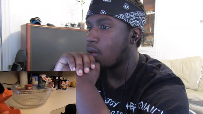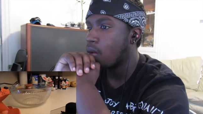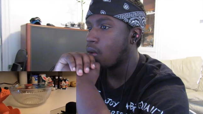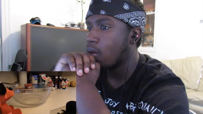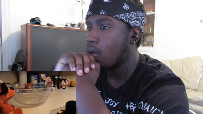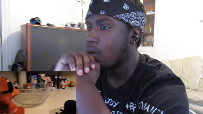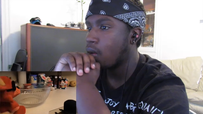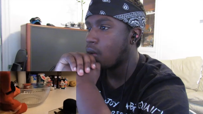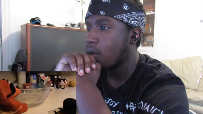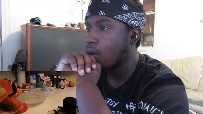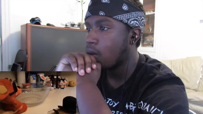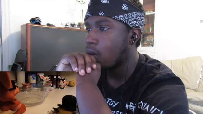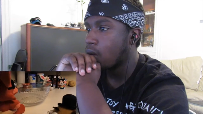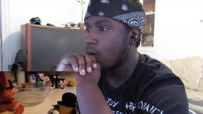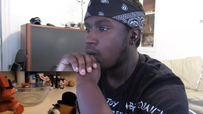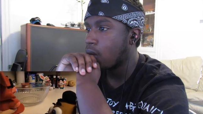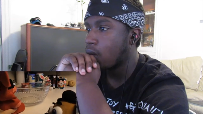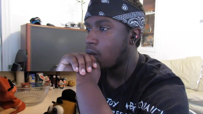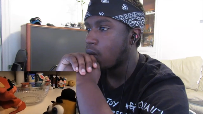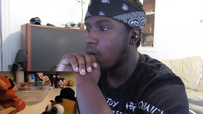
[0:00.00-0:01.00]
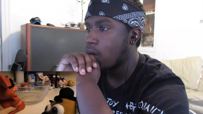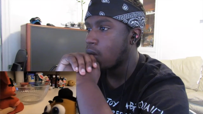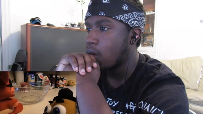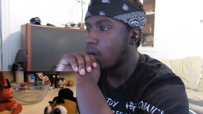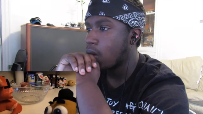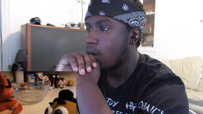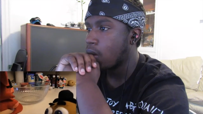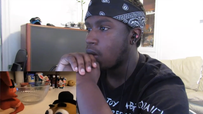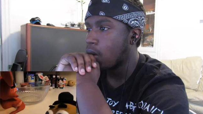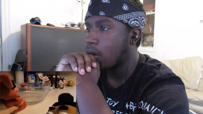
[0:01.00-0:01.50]

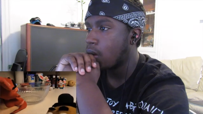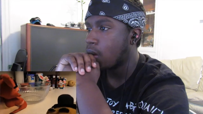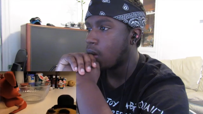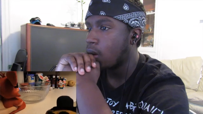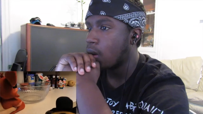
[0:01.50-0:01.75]
(no one is talking)